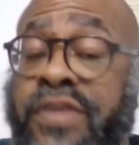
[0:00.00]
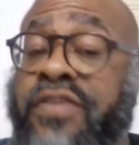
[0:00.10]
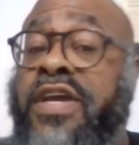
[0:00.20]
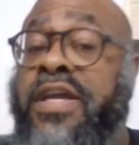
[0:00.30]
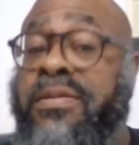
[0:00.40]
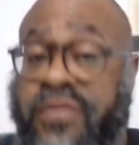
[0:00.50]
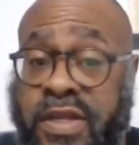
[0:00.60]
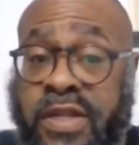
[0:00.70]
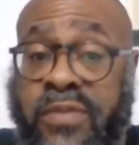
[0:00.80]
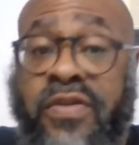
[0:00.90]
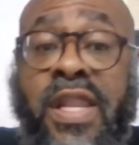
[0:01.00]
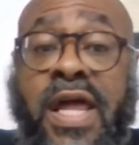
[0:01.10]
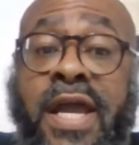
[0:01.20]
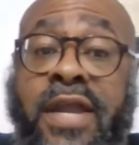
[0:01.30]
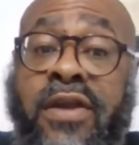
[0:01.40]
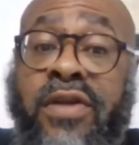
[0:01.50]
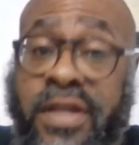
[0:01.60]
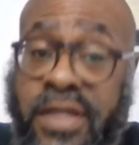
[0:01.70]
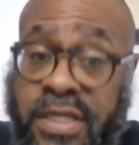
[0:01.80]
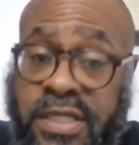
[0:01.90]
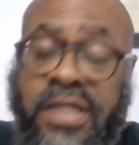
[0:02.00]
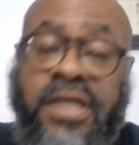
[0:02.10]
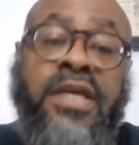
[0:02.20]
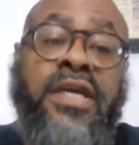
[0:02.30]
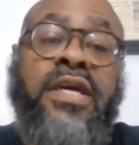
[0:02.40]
James said he was a liar initially,